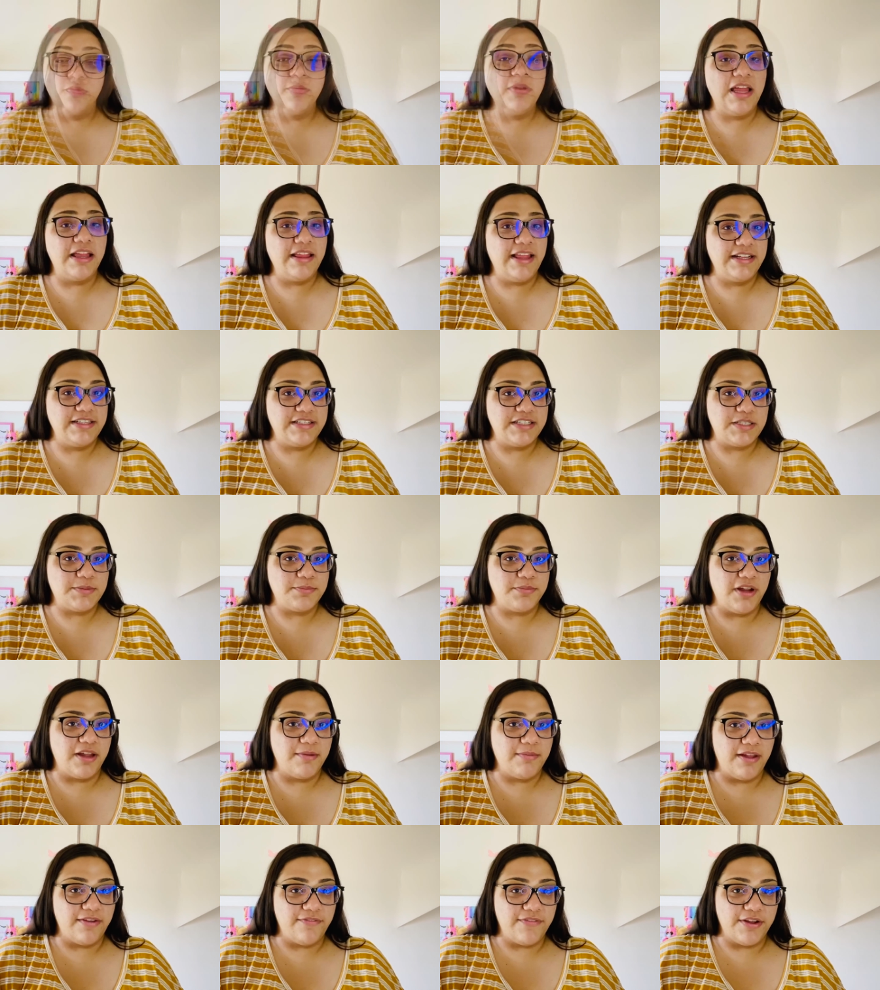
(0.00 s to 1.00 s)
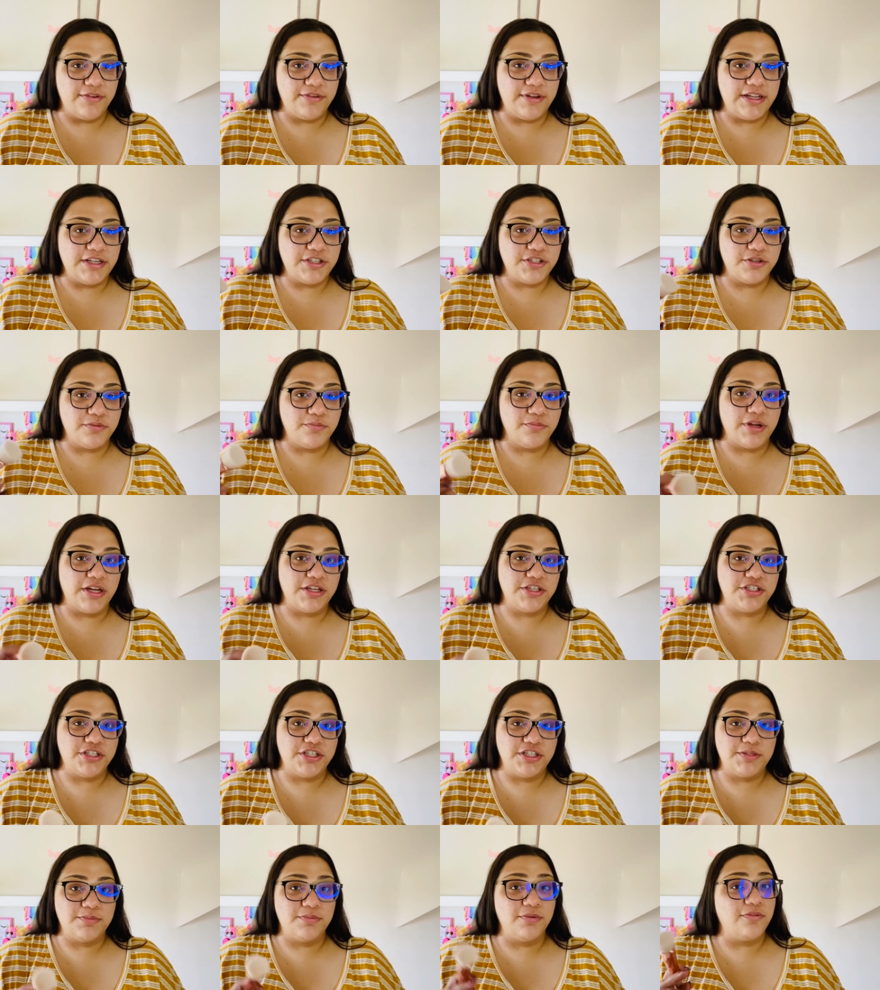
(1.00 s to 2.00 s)
I like to spray my foundation
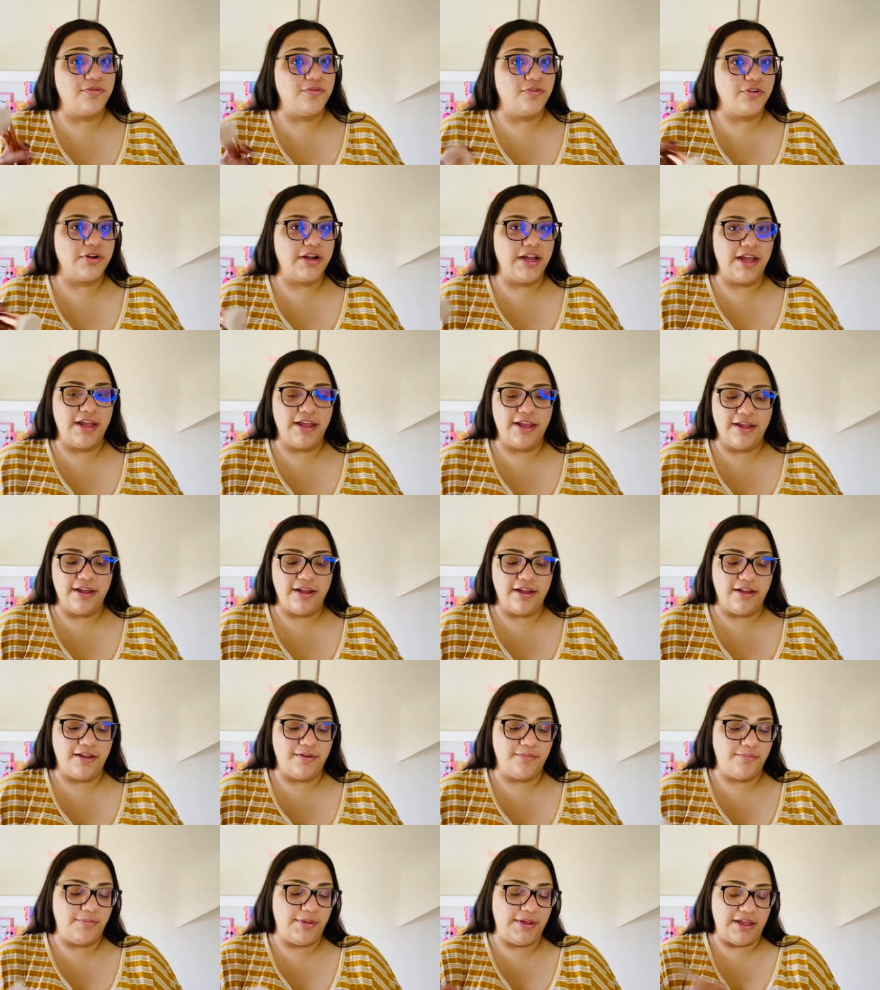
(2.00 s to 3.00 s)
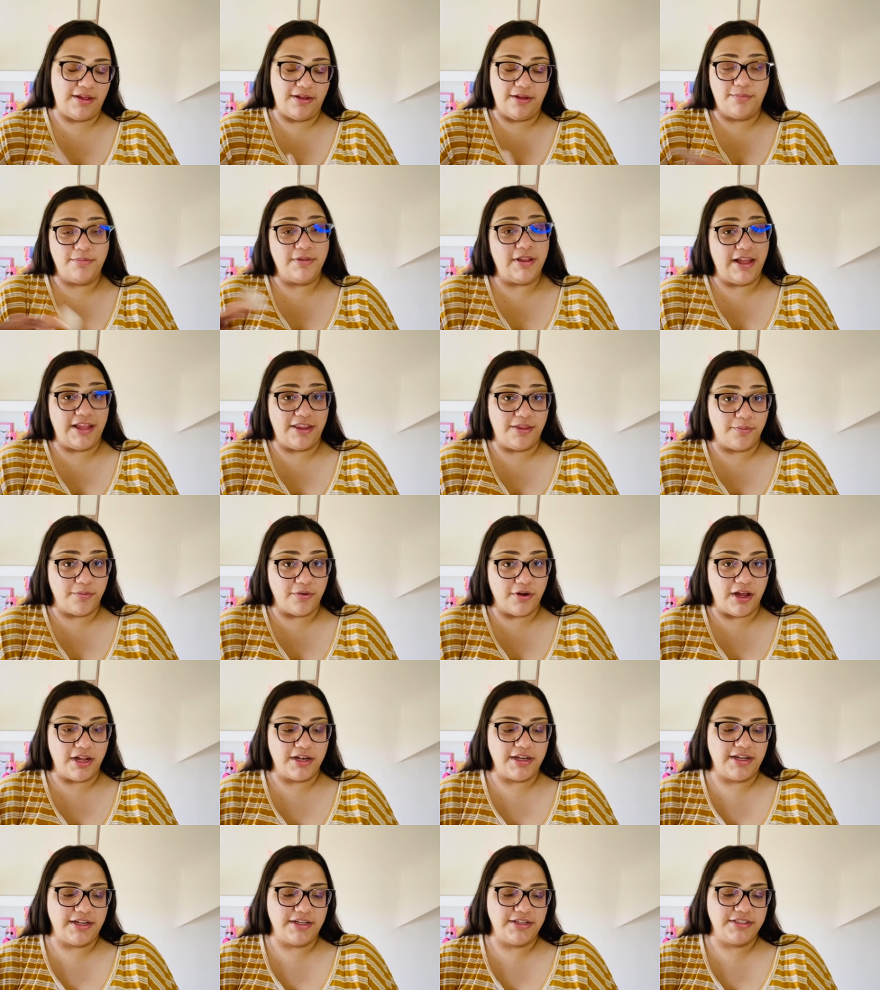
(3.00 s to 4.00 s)
brushes before I apply the
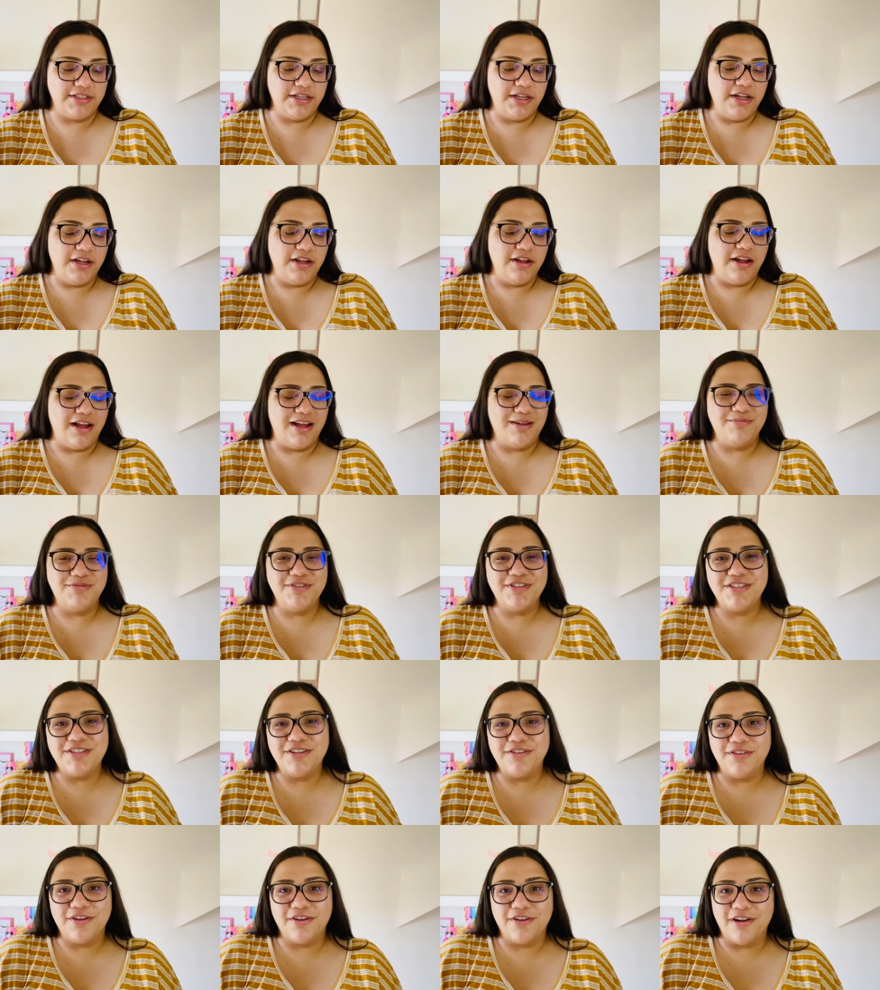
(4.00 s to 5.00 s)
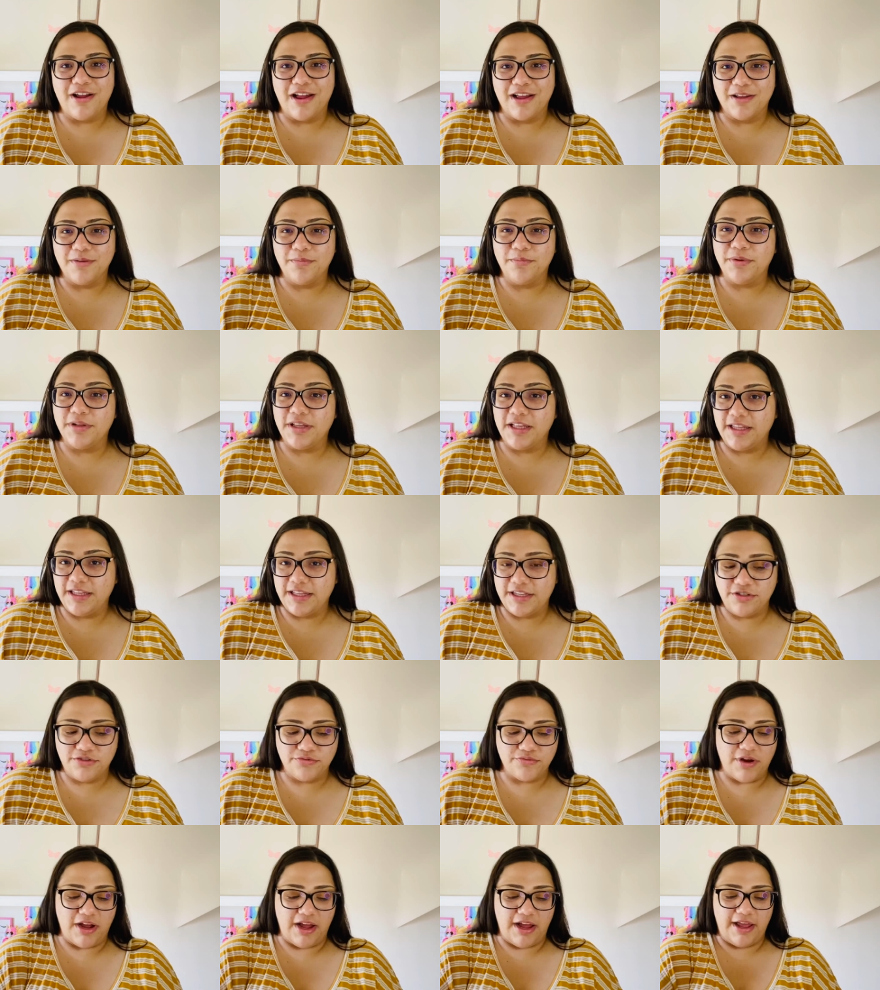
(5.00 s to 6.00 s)
product, just so they're not completely
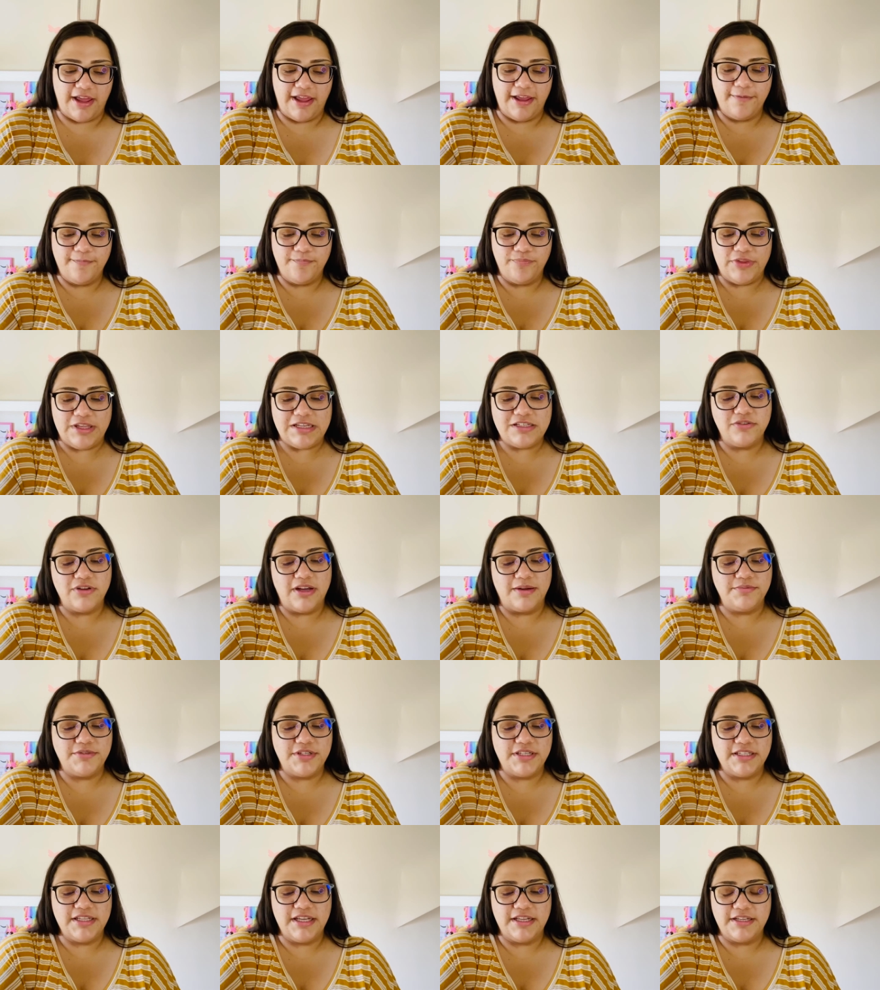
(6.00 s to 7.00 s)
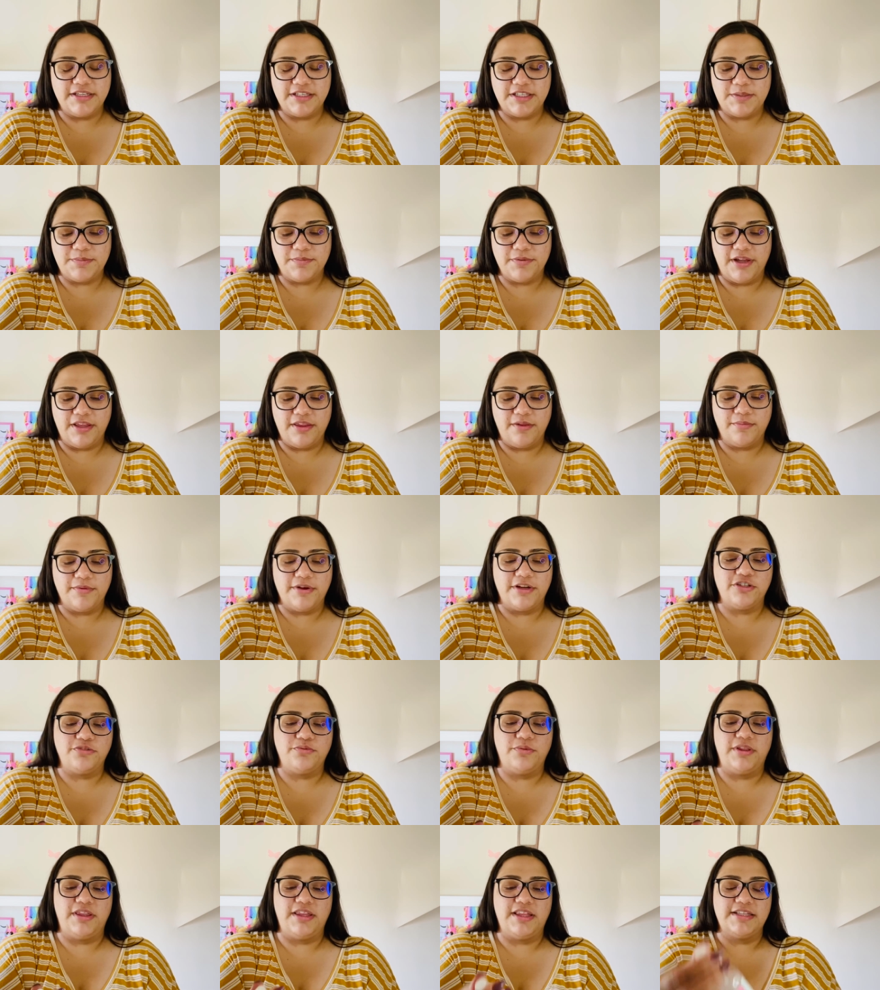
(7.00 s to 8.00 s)
dry. So I'm just gonna spray the brush
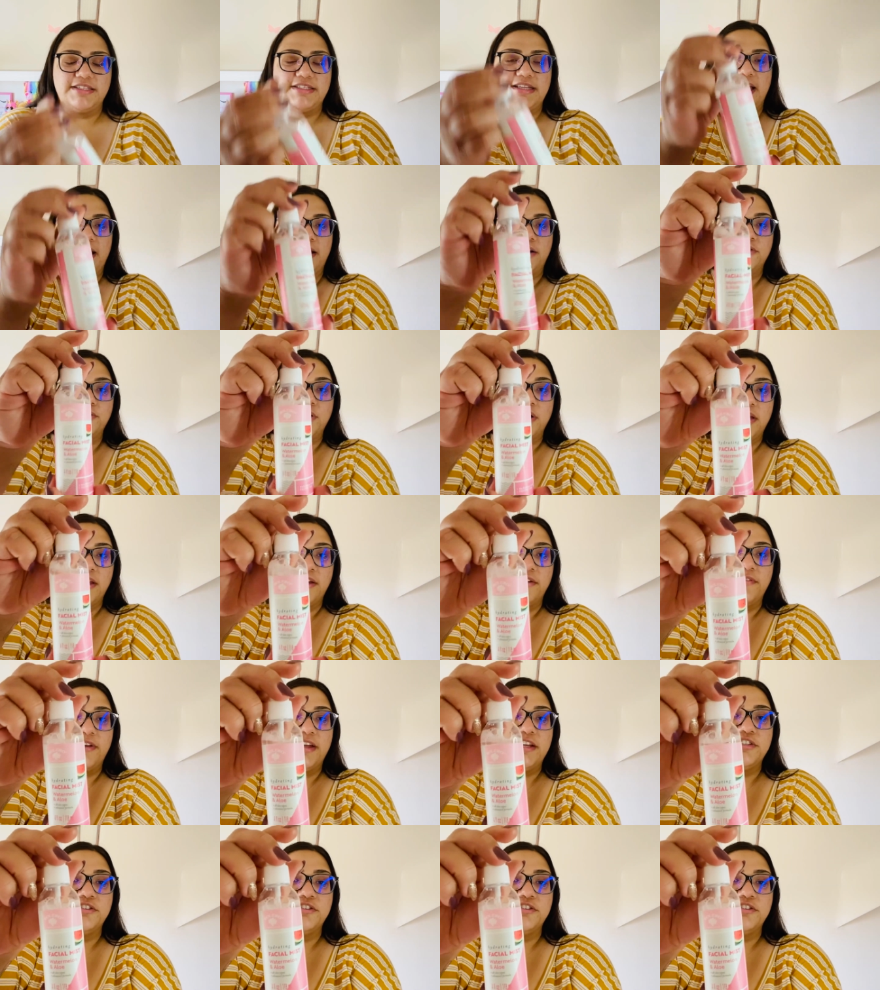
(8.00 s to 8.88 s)
with this hydrating facial